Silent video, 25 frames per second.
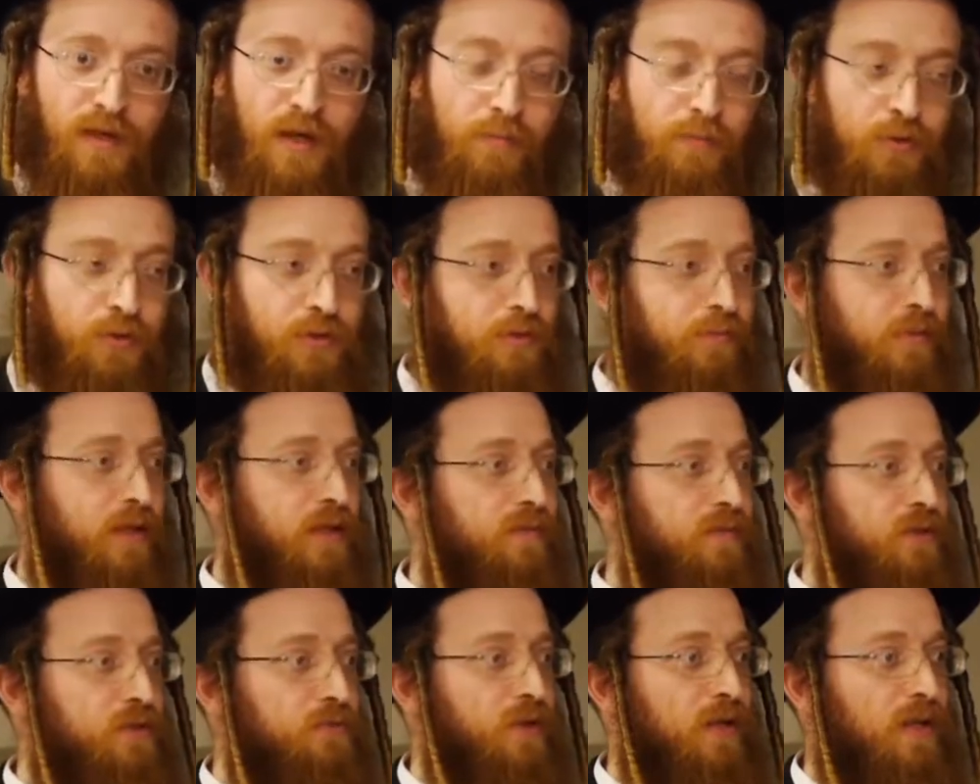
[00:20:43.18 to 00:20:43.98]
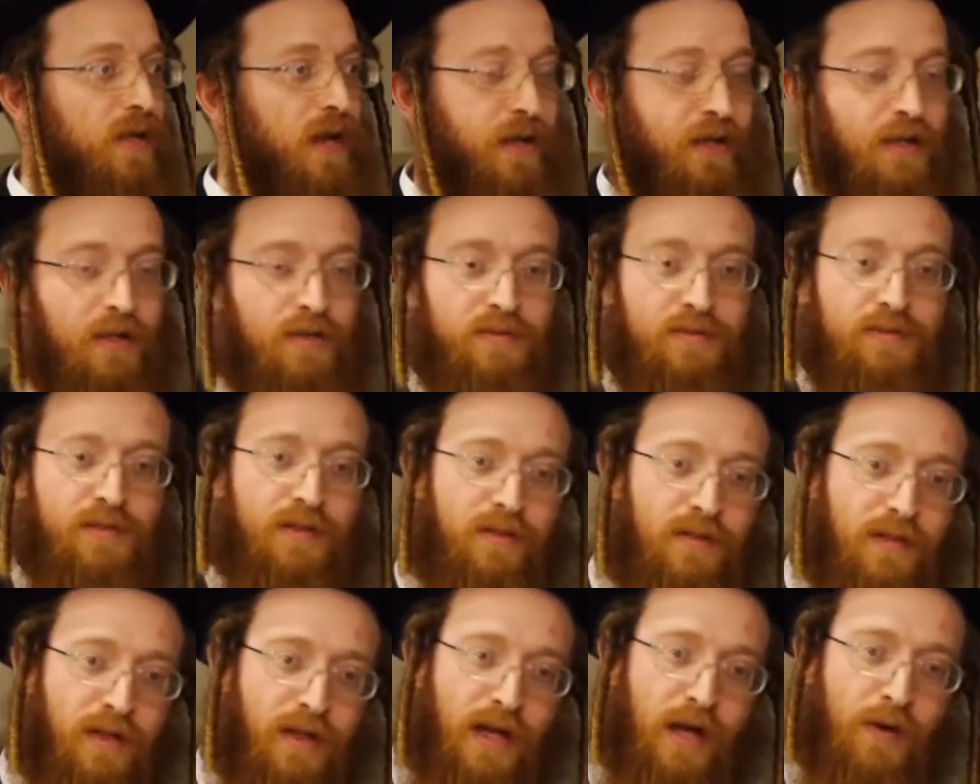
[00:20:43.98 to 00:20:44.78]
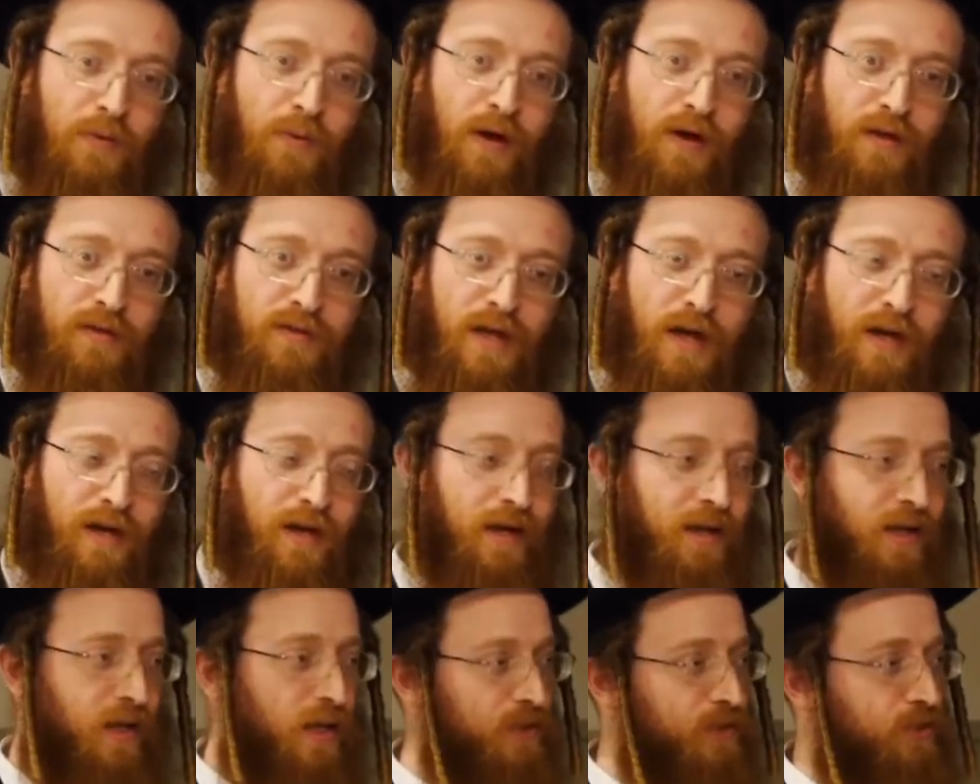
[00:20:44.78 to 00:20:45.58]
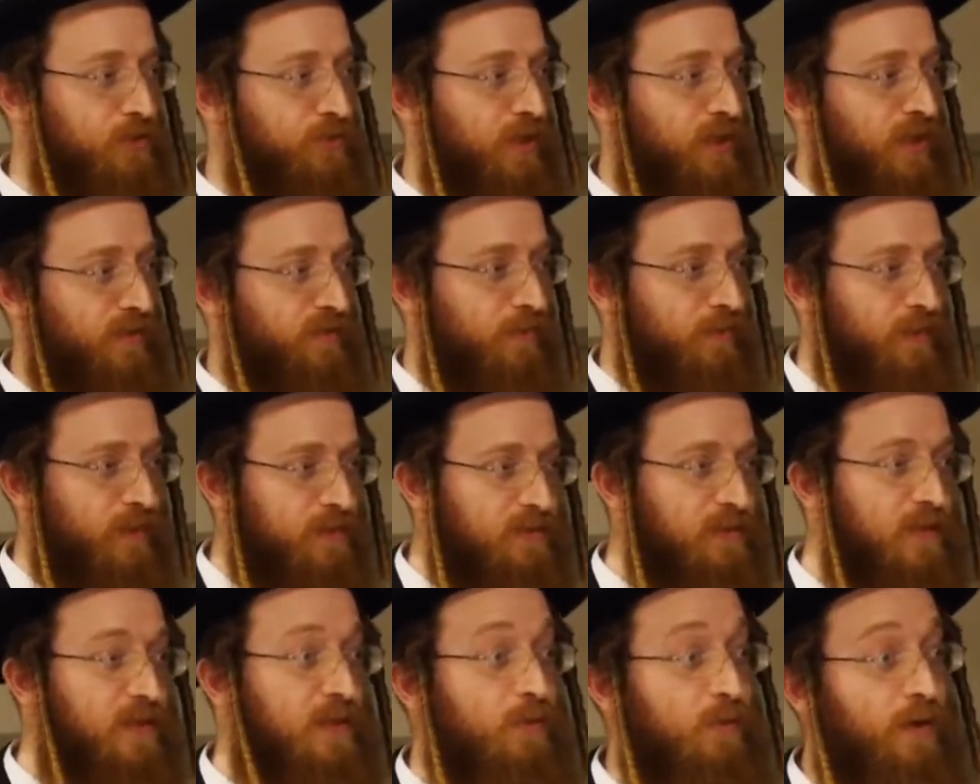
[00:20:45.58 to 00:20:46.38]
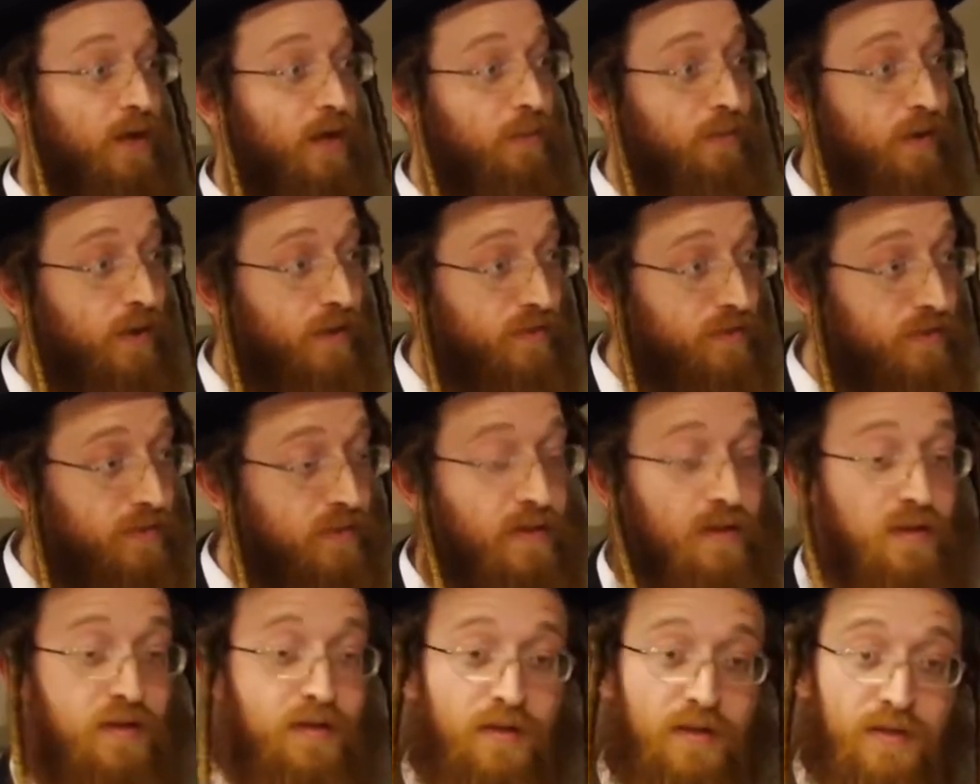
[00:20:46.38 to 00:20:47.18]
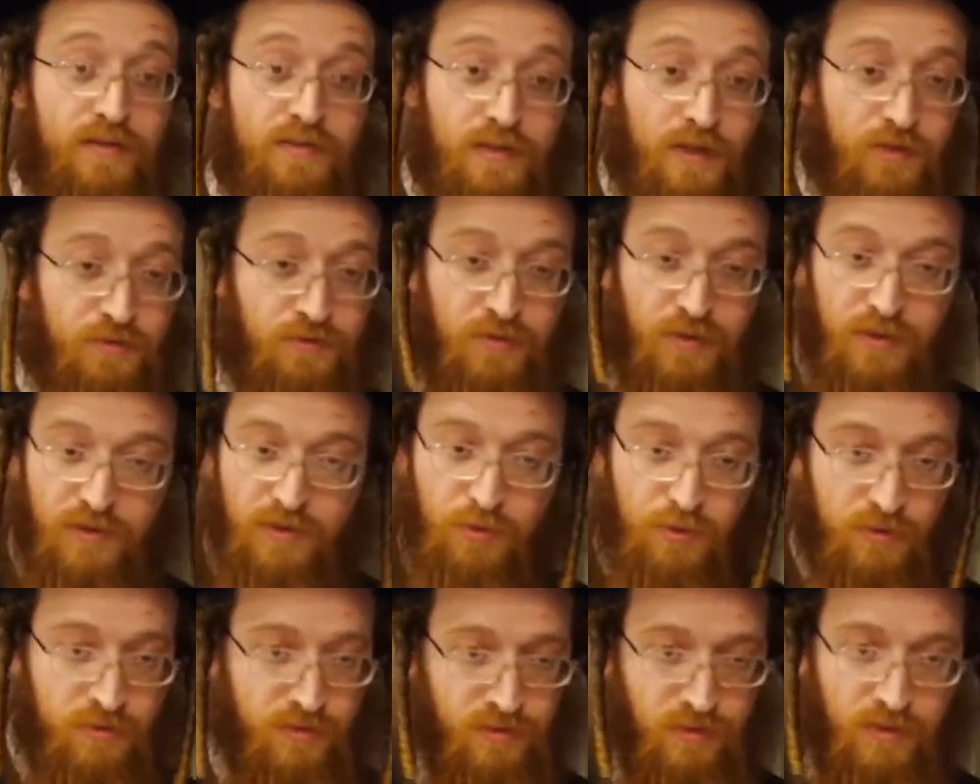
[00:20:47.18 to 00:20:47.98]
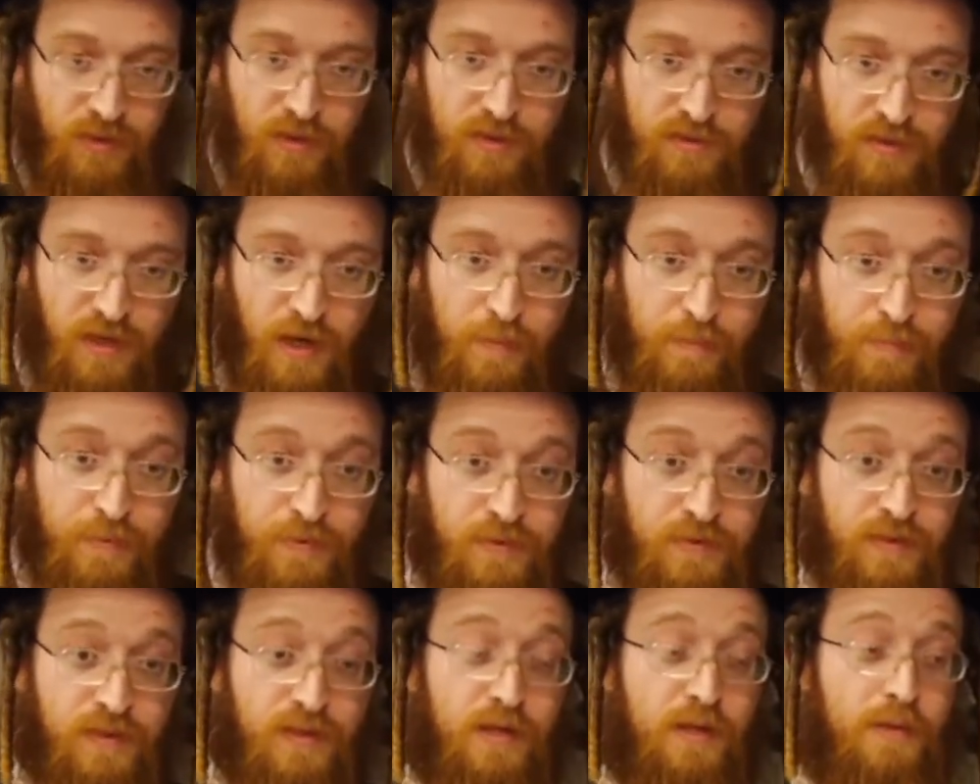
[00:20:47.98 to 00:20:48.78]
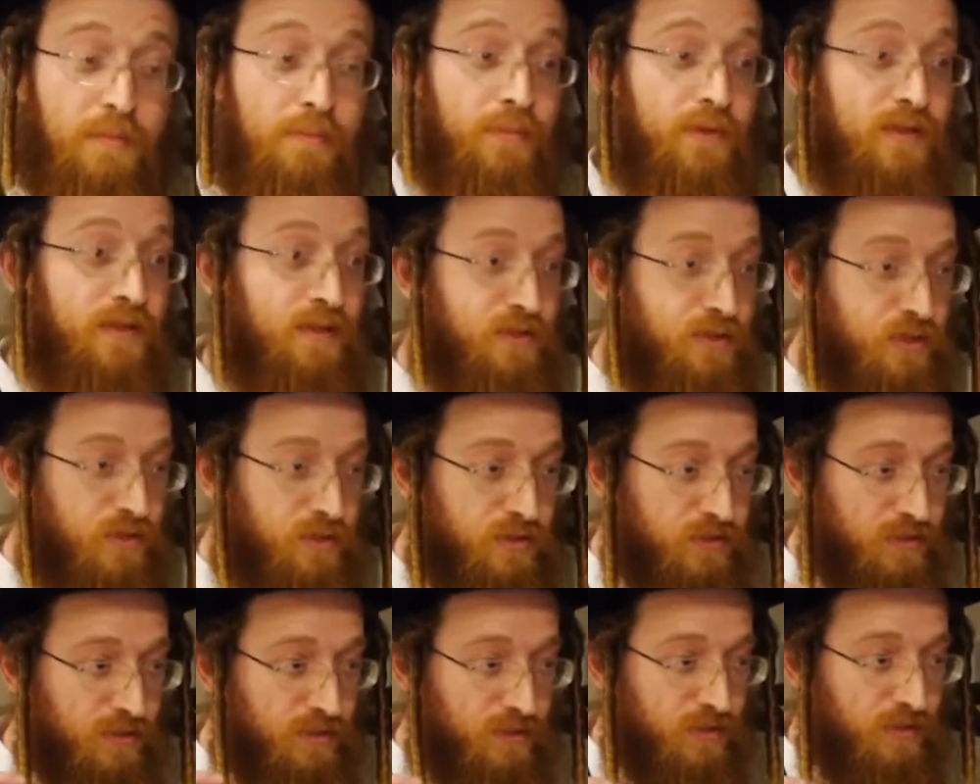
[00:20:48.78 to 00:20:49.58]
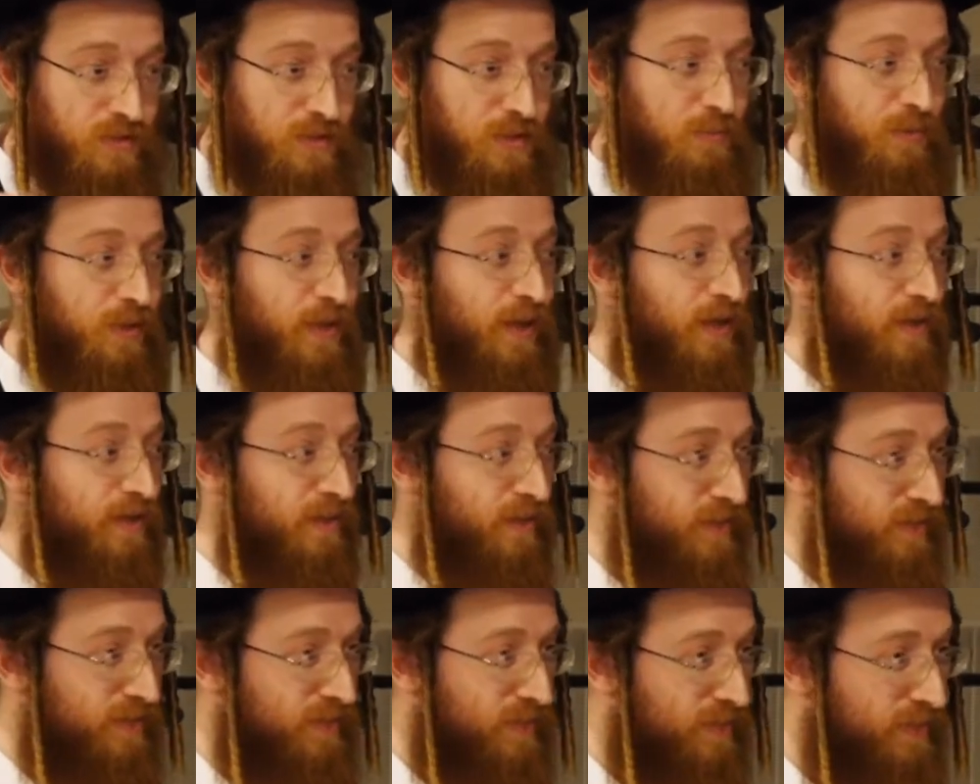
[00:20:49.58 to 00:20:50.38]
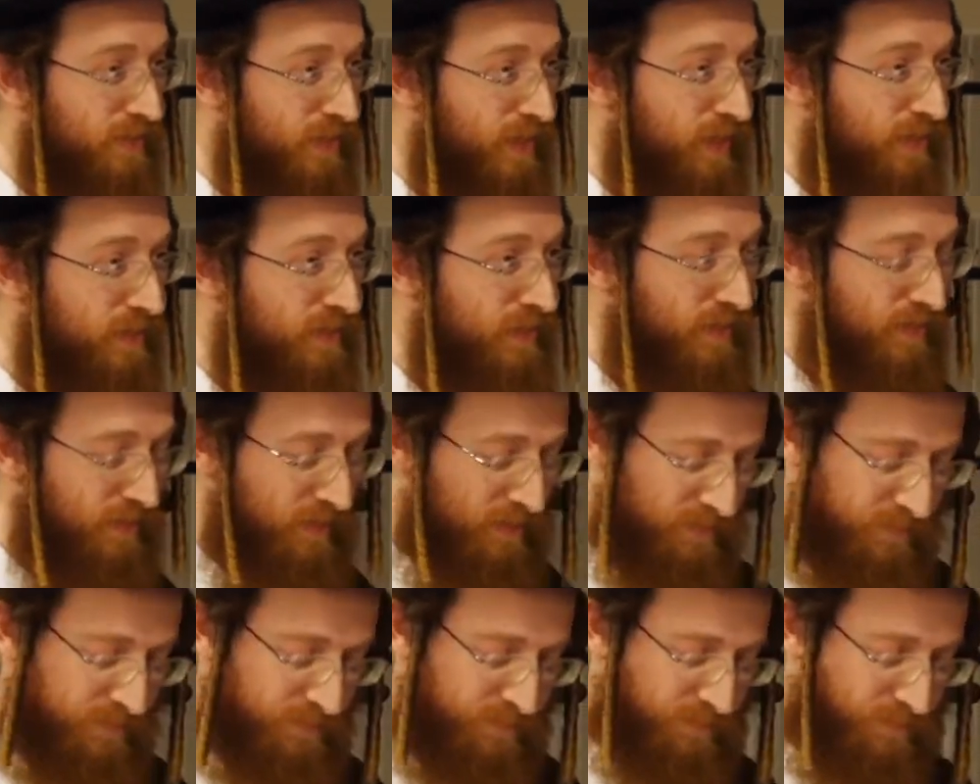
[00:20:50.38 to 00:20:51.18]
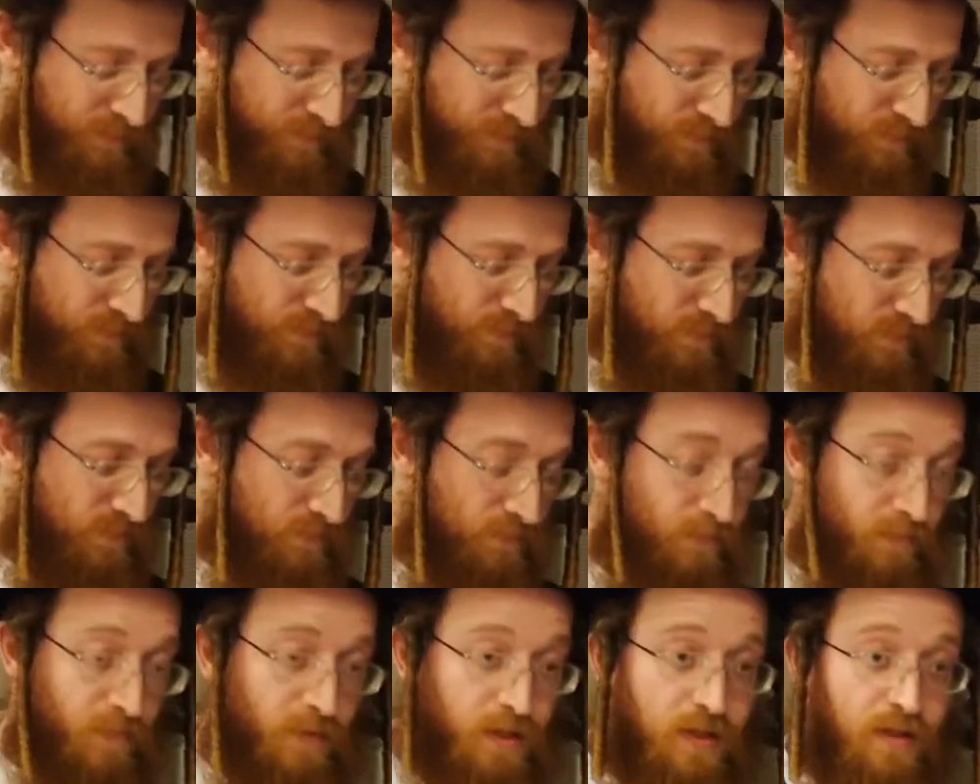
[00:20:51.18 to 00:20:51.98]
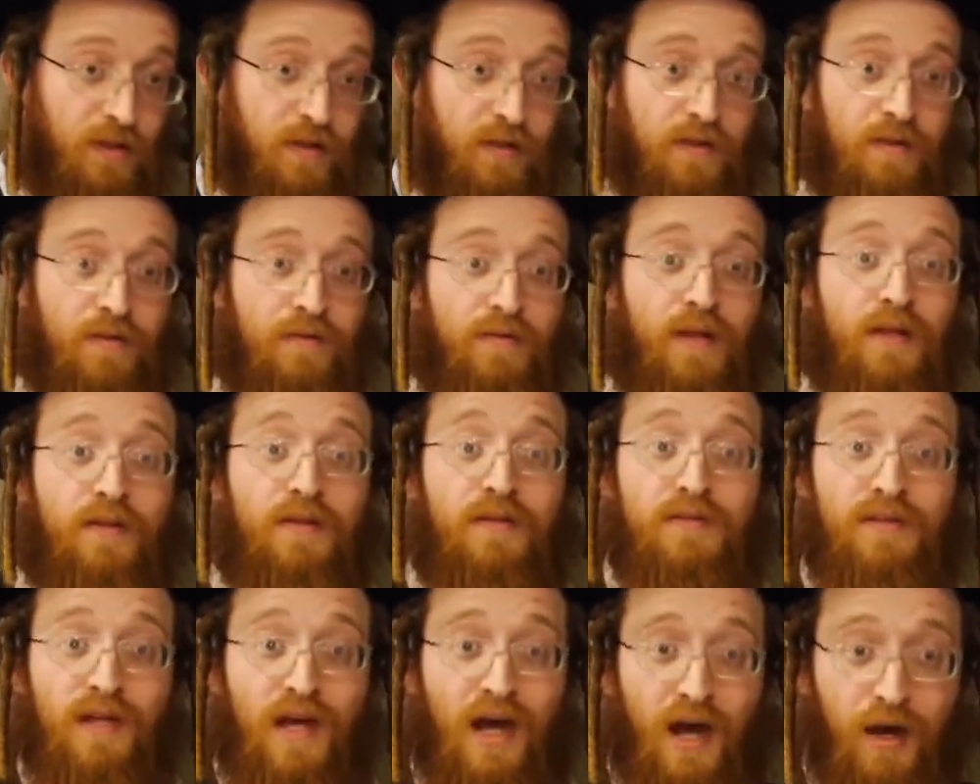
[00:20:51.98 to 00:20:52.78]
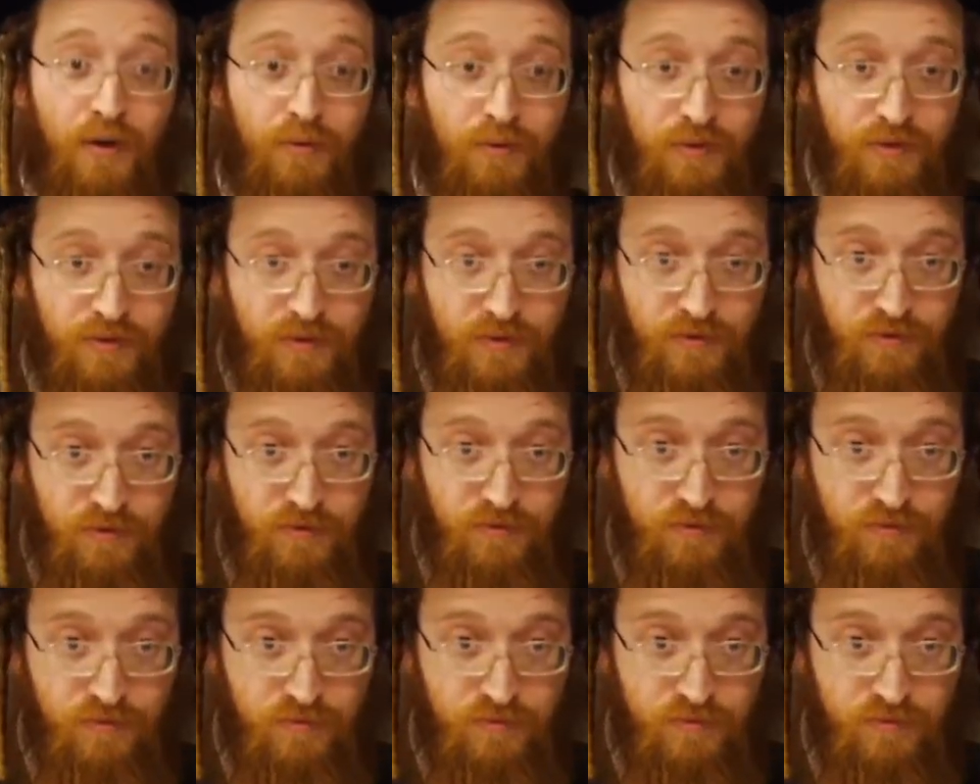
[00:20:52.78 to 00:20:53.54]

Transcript: I'm losing my individuality. I can't sit like I want. How can I concentrate if I'm not sitting the way I want? Etc. These are all silly examples, but they're just to bring out the idea. Then there's hours